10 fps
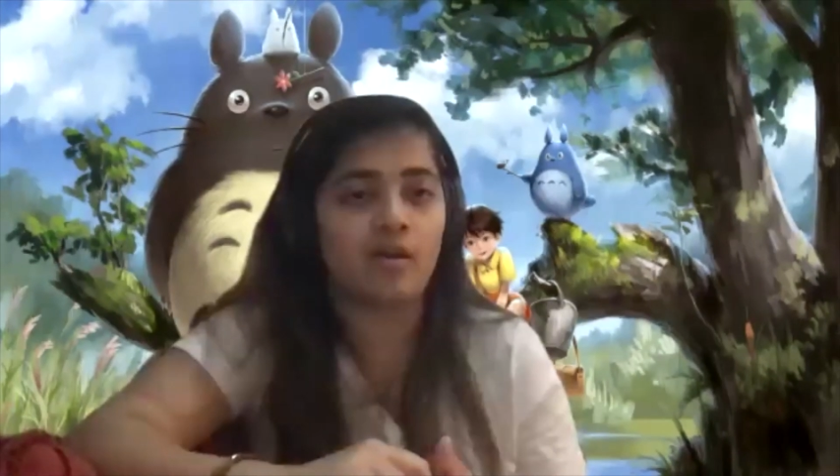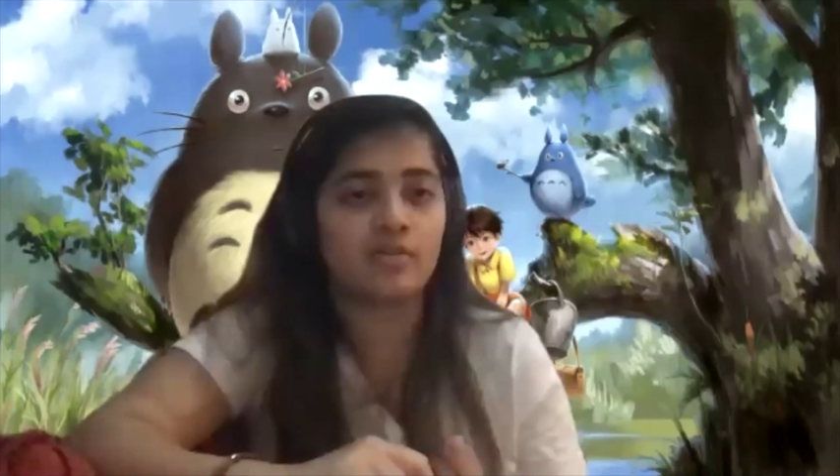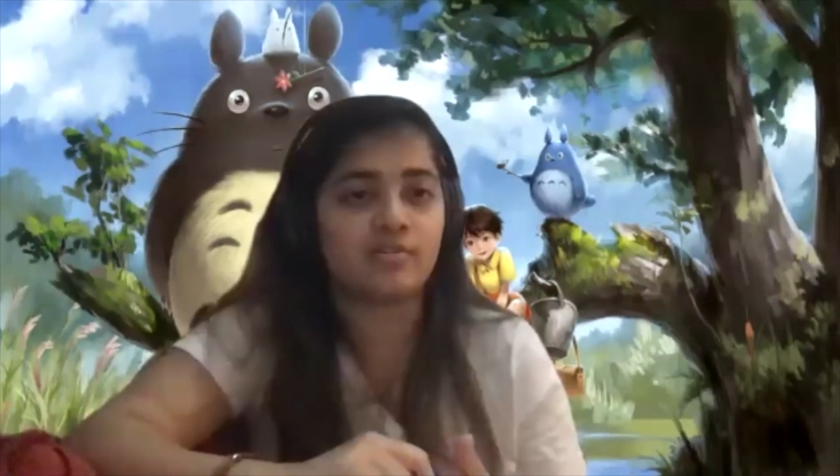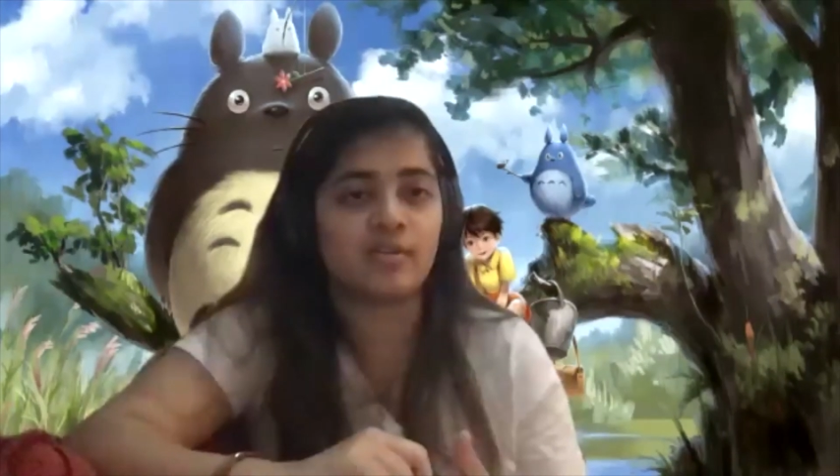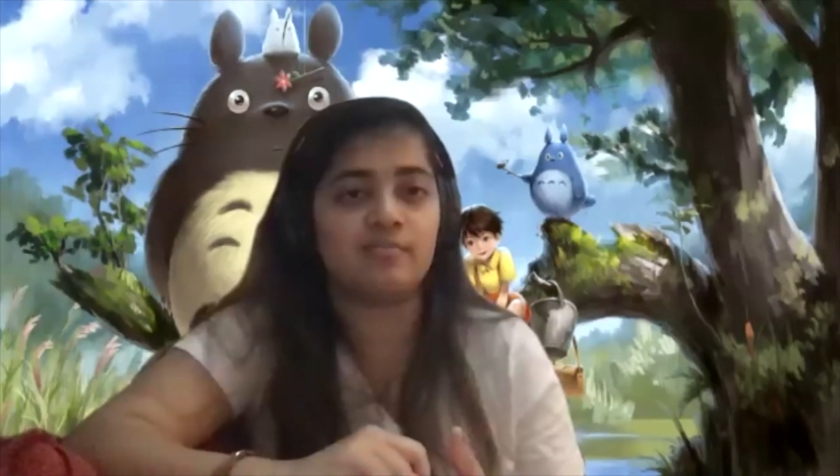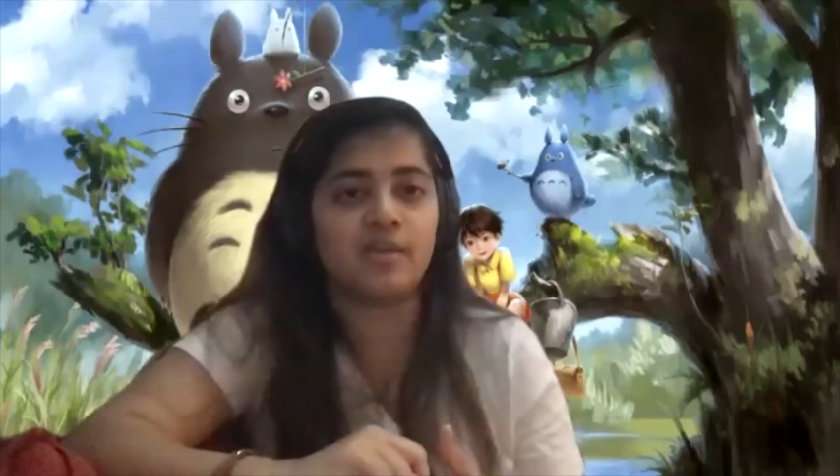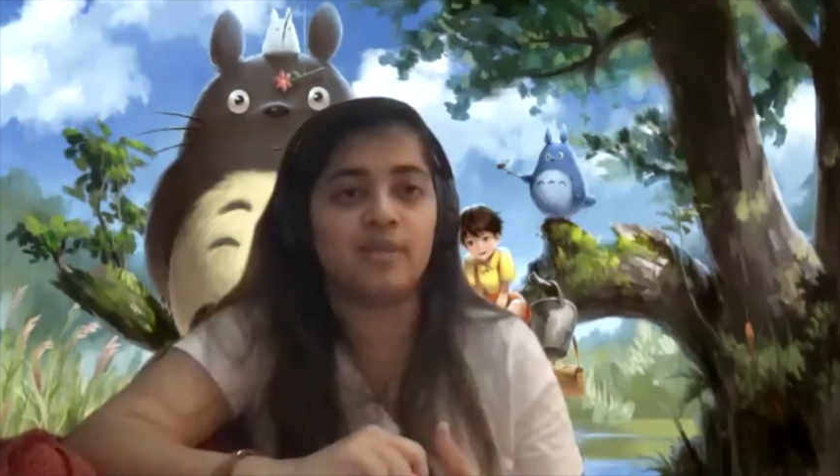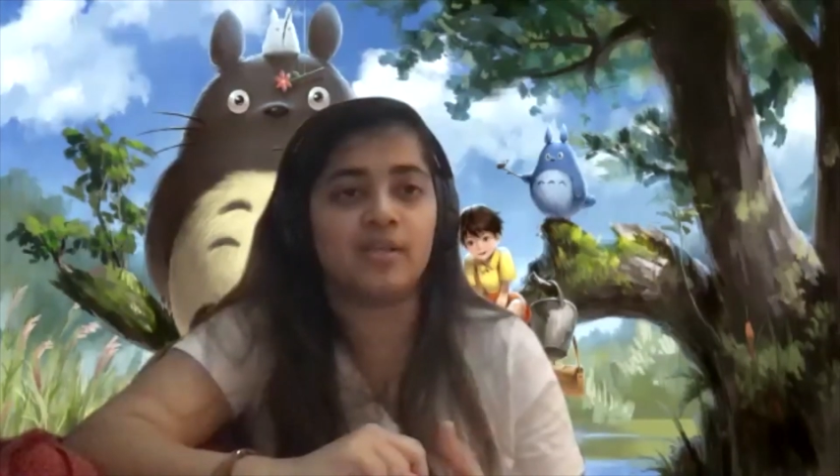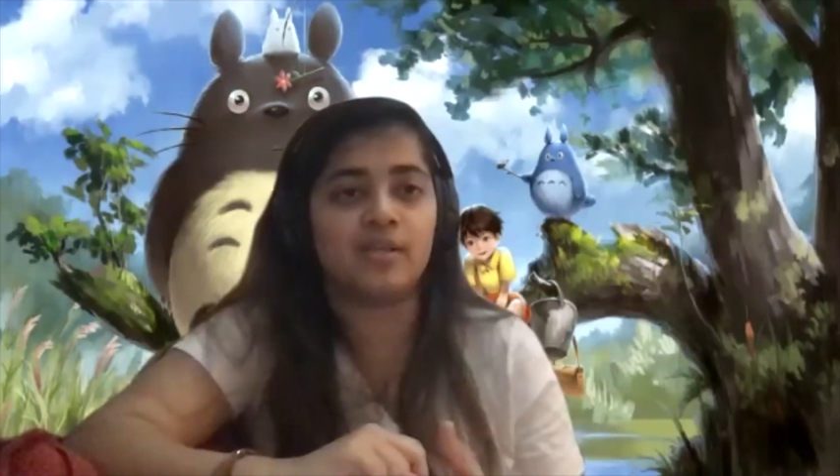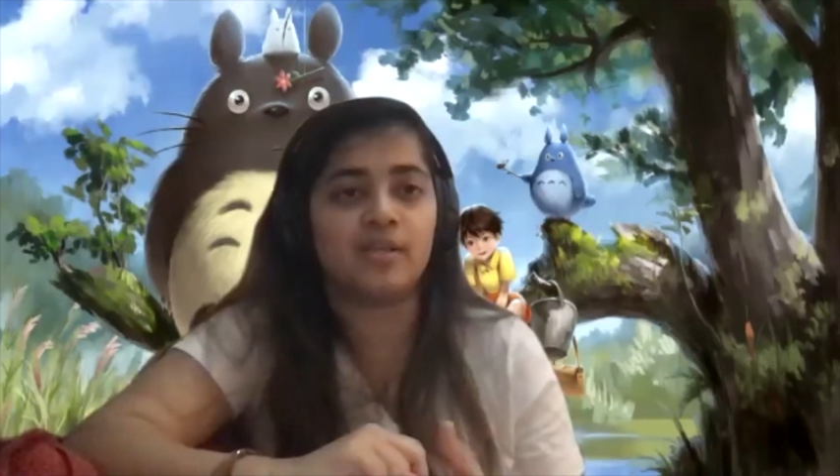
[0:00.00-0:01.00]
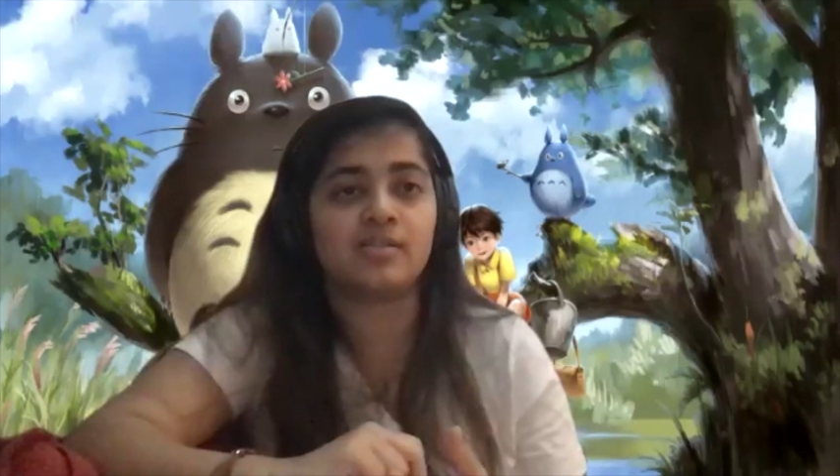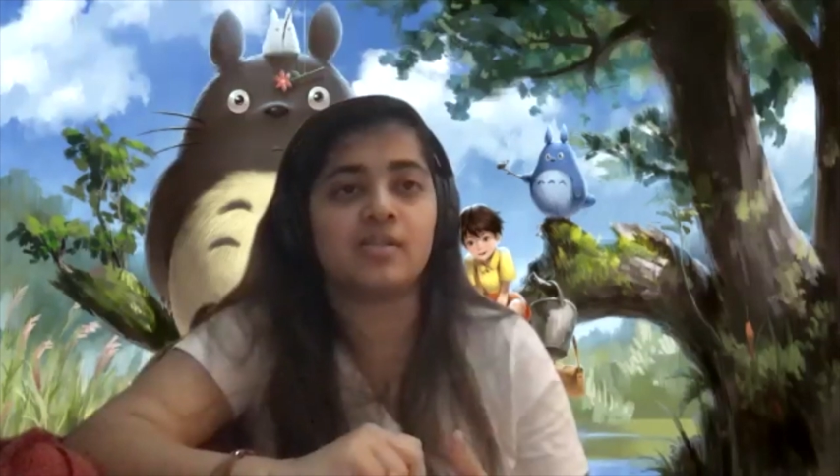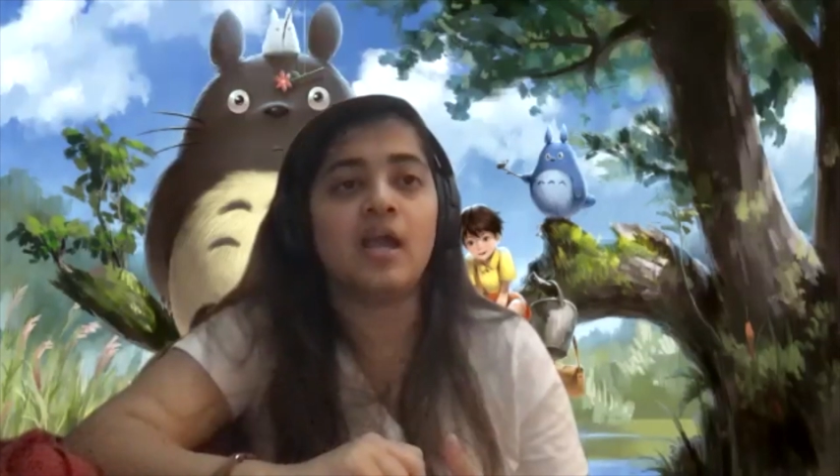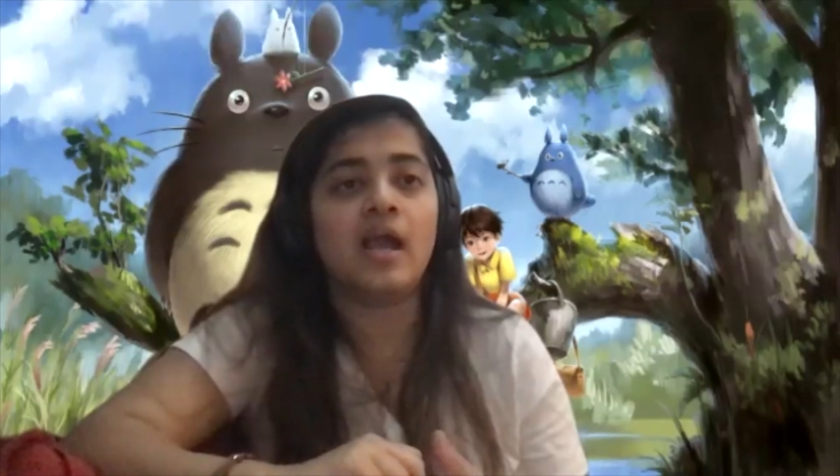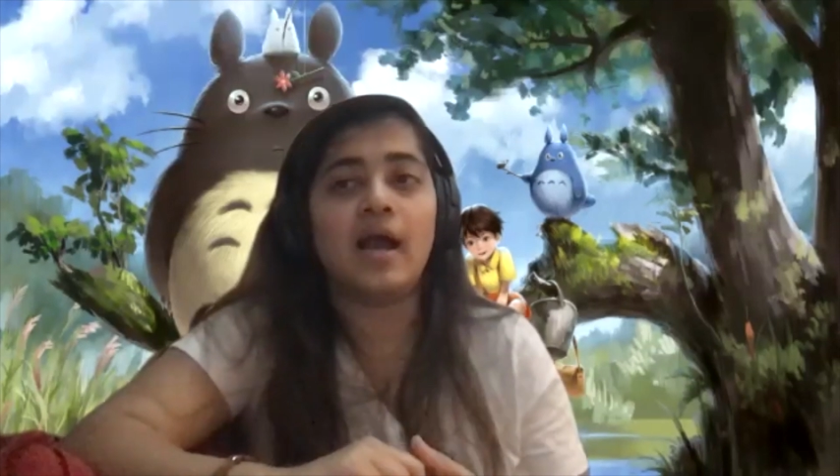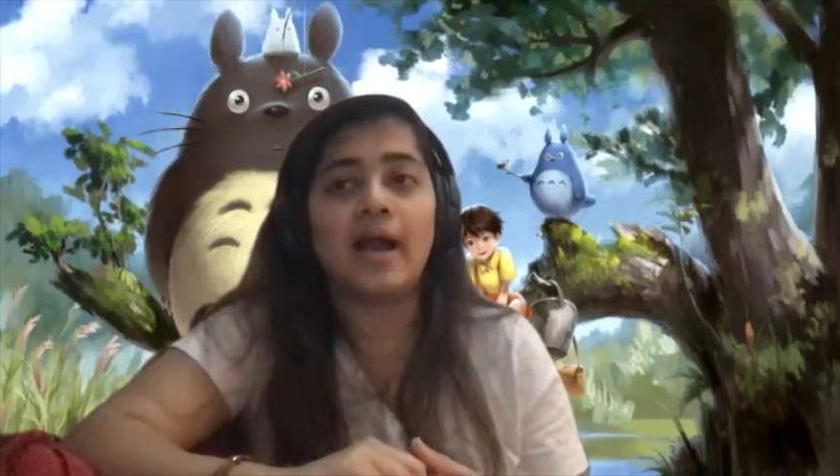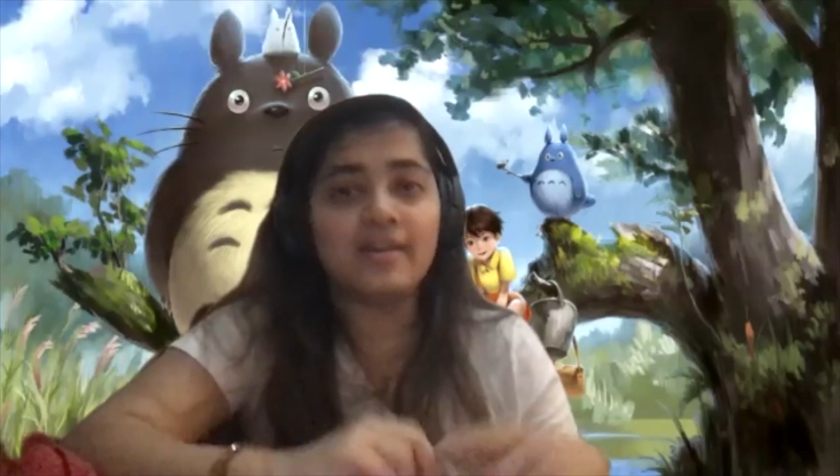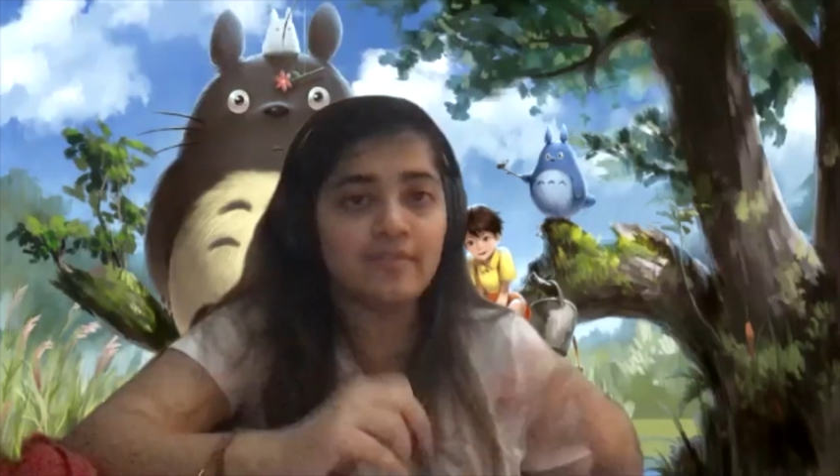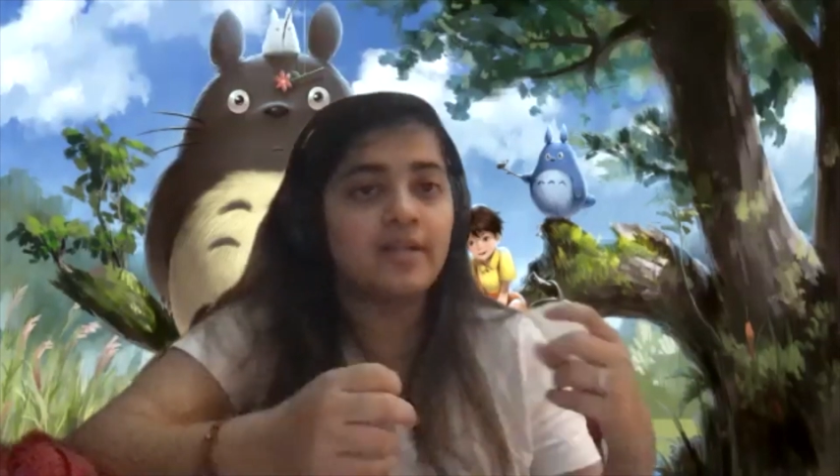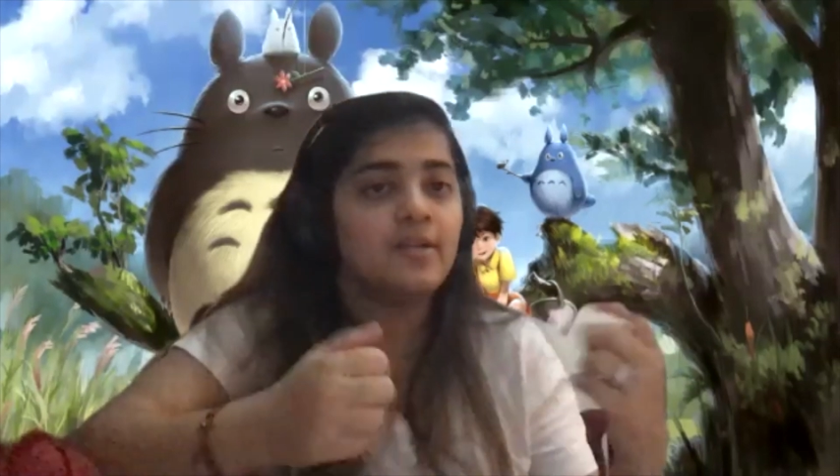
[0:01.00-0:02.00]
or something, because I never
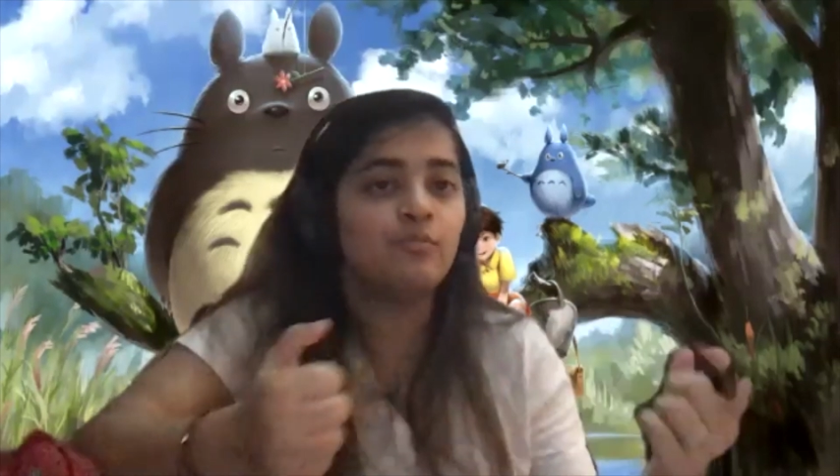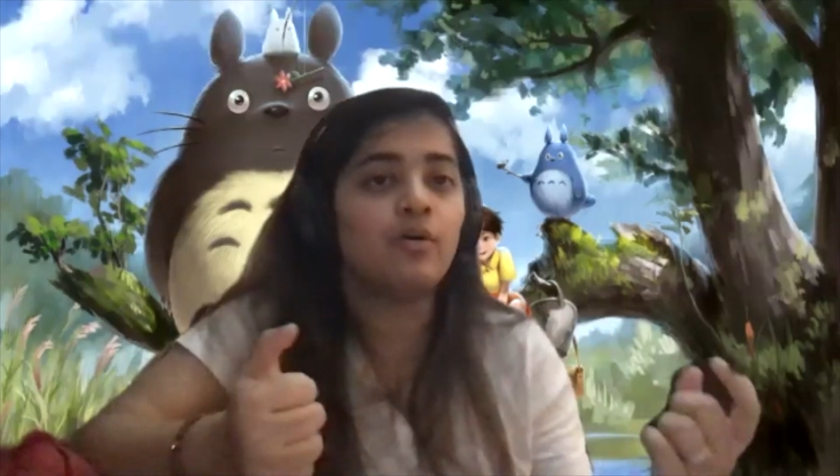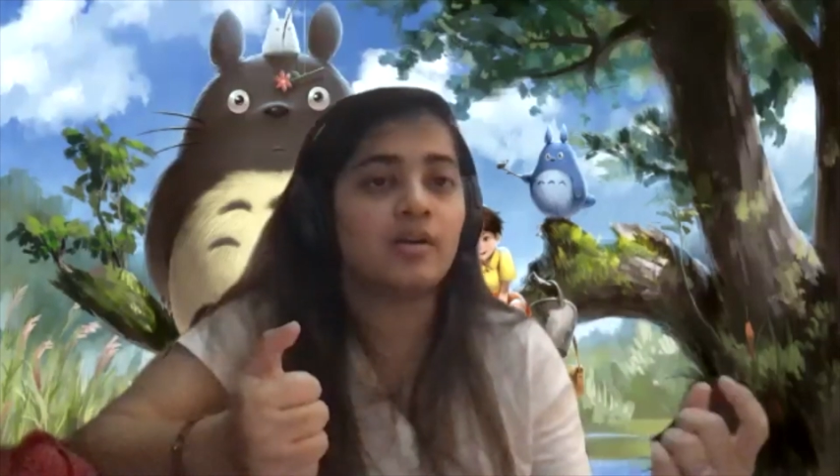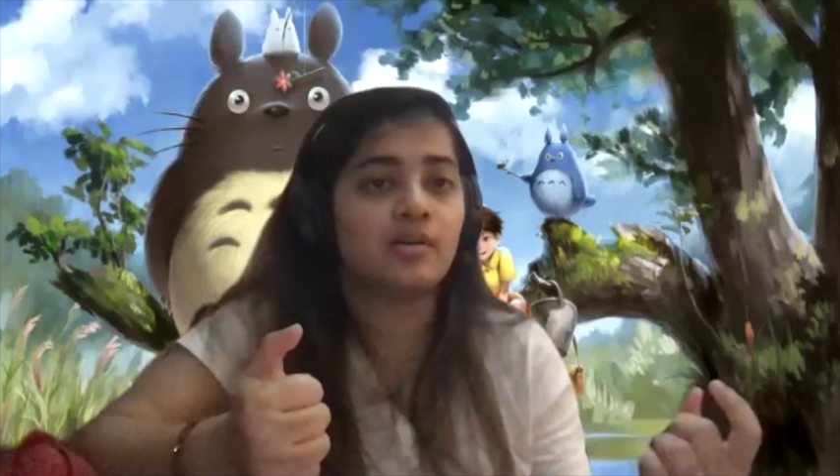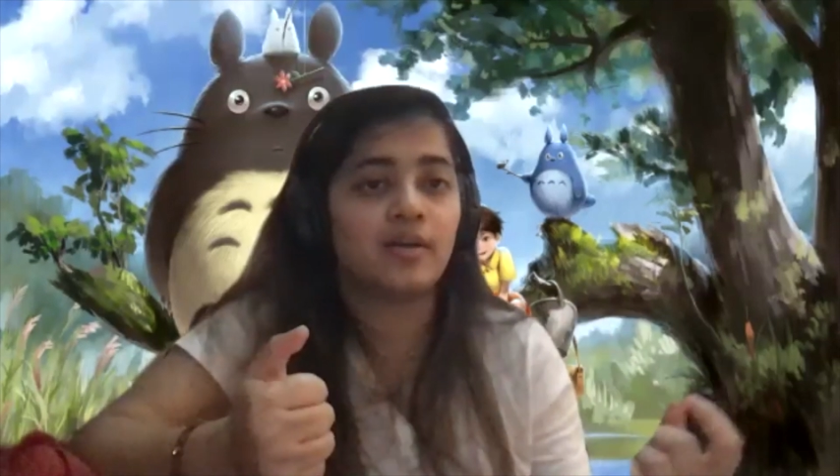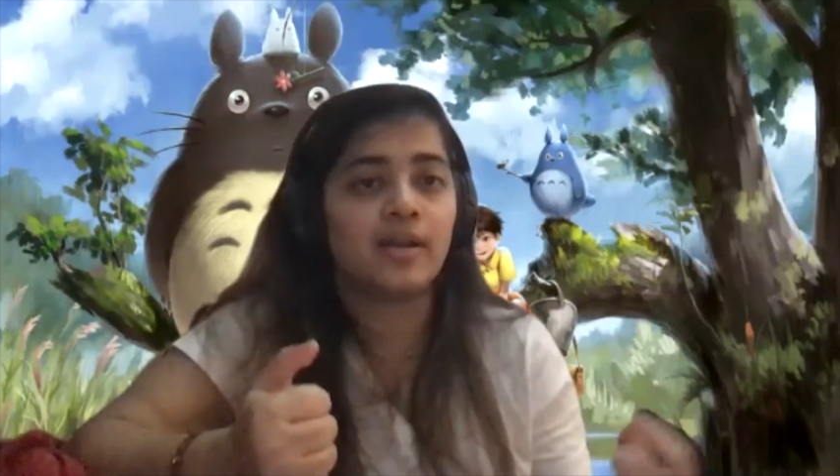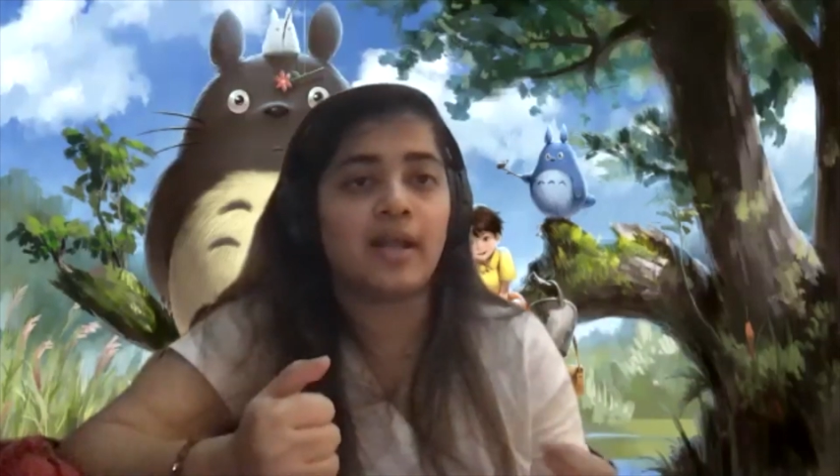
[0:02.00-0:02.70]
really worked on it,